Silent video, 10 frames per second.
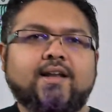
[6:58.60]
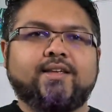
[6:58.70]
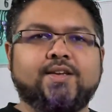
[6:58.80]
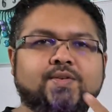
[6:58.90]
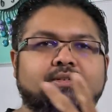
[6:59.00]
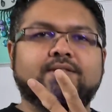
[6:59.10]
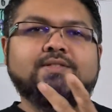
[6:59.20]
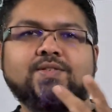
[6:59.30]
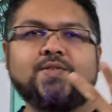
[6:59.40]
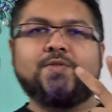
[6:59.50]
using
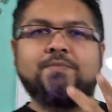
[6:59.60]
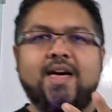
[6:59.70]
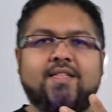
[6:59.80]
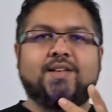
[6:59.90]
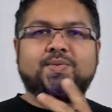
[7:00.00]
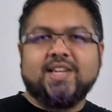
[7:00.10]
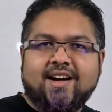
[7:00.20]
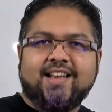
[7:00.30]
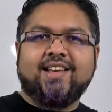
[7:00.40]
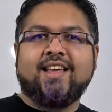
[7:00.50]
2 methods, we
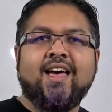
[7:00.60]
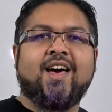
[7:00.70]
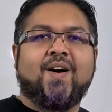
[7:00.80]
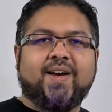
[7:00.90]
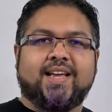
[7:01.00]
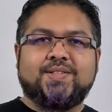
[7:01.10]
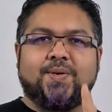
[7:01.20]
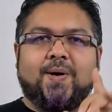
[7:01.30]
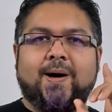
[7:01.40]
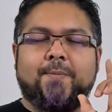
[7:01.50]
got it. Okay,
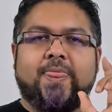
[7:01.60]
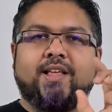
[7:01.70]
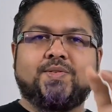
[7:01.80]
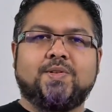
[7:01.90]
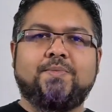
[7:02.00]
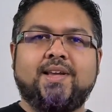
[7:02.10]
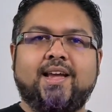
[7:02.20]
so this will be